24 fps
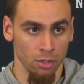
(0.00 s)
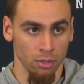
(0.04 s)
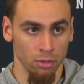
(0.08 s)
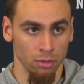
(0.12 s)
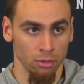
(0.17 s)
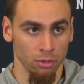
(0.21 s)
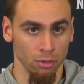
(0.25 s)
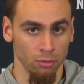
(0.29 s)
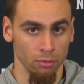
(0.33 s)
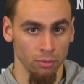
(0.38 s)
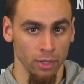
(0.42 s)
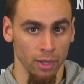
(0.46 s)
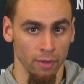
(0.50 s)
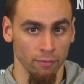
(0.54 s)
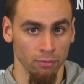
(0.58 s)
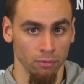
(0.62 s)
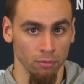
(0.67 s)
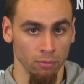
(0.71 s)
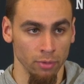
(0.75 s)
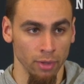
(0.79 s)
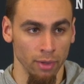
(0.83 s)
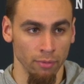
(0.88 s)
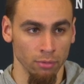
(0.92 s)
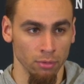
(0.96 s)
you know, we have
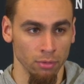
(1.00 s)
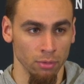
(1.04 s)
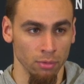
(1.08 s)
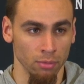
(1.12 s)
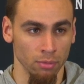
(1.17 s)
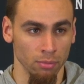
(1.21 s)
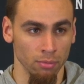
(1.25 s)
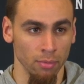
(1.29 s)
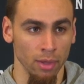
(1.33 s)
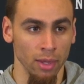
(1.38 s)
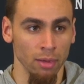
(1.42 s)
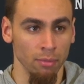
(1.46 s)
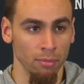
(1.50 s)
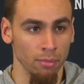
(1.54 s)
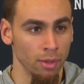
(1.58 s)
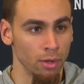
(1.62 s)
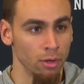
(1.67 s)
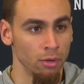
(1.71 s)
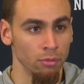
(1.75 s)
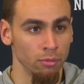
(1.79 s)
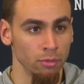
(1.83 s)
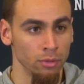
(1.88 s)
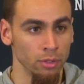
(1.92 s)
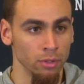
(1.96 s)
to make
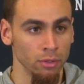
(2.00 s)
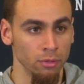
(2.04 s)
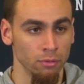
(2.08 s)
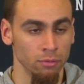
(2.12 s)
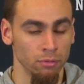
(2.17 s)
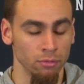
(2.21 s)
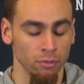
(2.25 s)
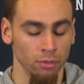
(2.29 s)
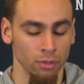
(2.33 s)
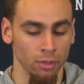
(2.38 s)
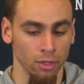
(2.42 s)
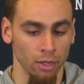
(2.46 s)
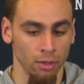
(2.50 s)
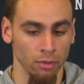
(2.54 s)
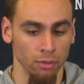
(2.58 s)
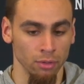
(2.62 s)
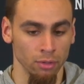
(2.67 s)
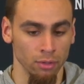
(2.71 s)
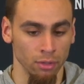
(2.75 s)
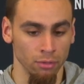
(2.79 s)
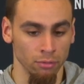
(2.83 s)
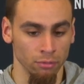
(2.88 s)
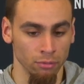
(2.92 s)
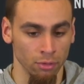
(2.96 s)
better reads, and I
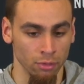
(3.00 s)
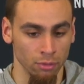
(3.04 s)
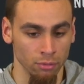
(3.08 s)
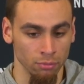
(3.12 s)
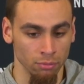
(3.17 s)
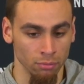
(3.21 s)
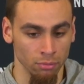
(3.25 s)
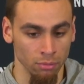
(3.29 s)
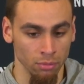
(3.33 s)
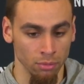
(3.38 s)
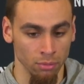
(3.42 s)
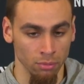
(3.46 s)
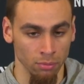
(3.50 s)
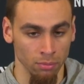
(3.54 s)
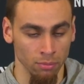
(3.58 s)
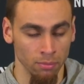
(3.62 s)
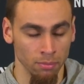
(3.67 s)
think that starts with me.